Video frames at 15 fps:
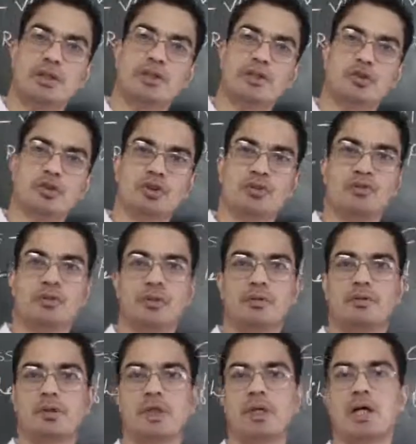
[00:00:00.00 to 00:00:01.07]
issues
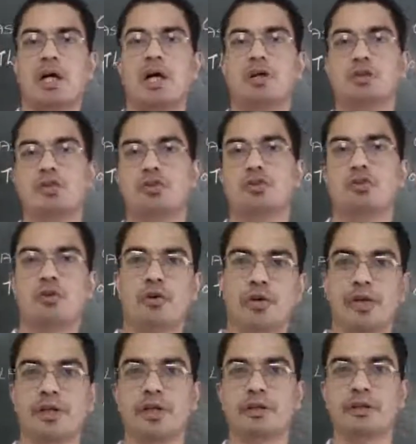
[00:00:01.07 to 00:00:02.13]
with regard to
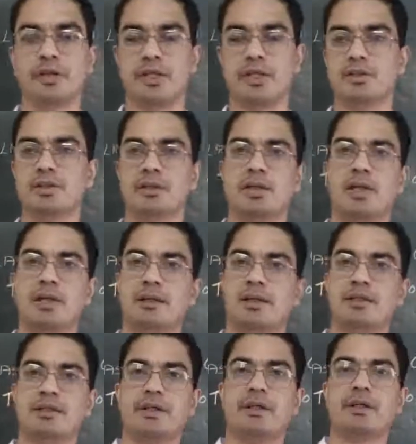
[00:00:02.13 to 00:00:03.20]
foreign countries,
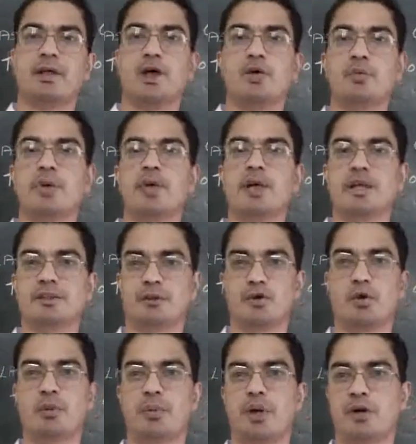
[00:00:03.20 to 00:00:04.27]
the state government has
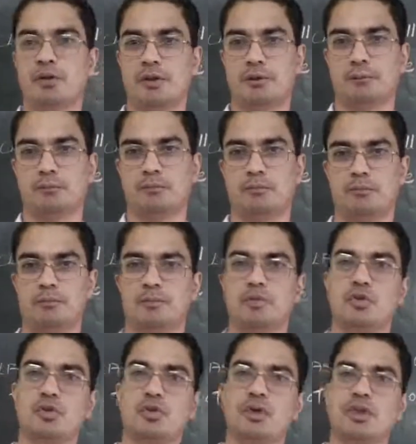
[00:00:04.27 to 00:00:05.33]
no power.
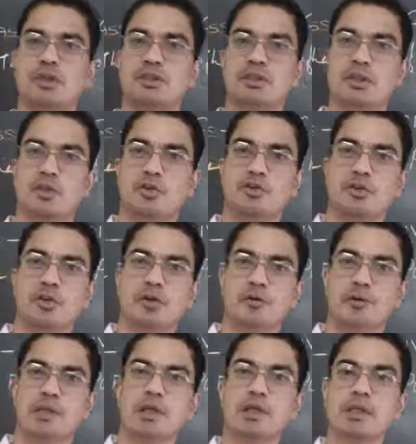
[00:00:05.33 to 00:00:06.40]
So it is the duty
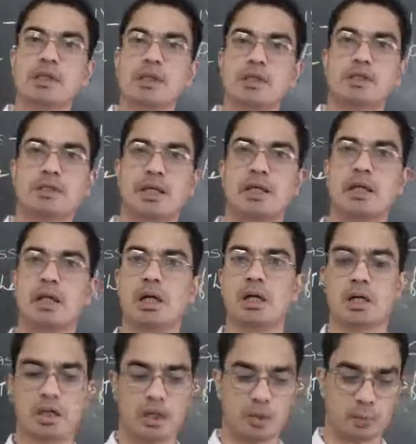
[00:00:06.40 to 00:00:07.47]
of the
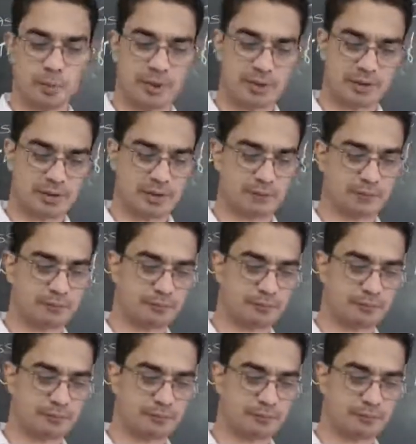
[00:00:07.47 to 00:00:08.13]
central government.